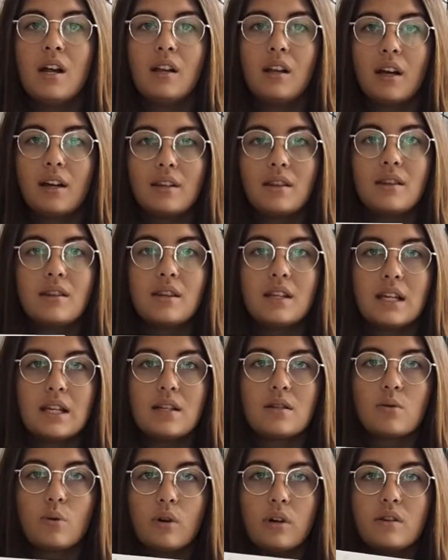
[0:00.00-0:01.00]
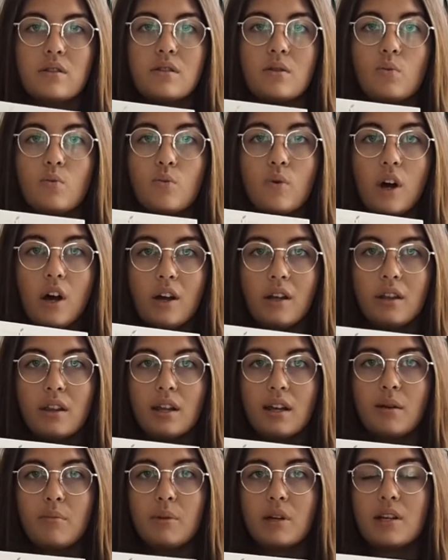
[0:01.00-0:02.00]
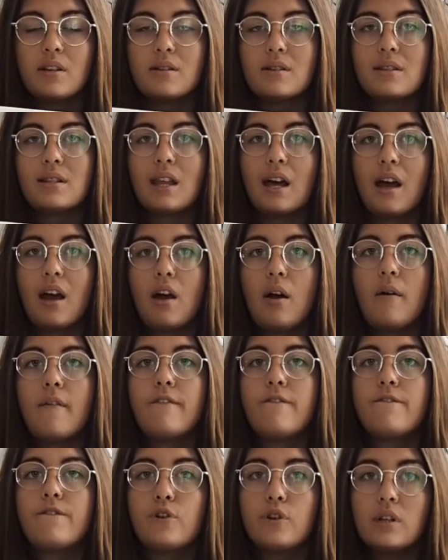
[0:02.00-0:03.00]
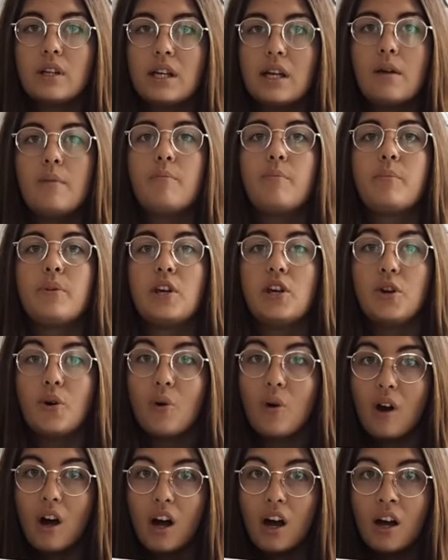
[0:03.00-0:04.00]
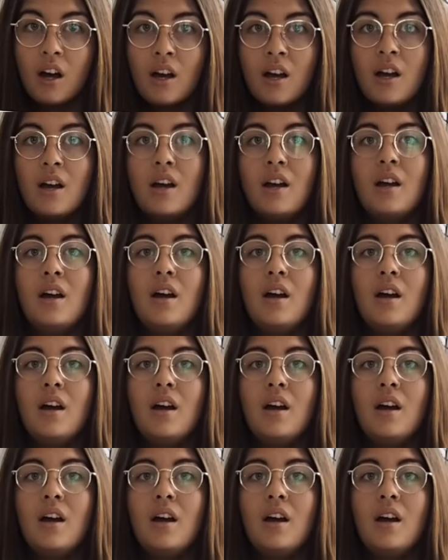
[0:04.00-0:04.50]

Like, these oils are worth it because they're fully pure.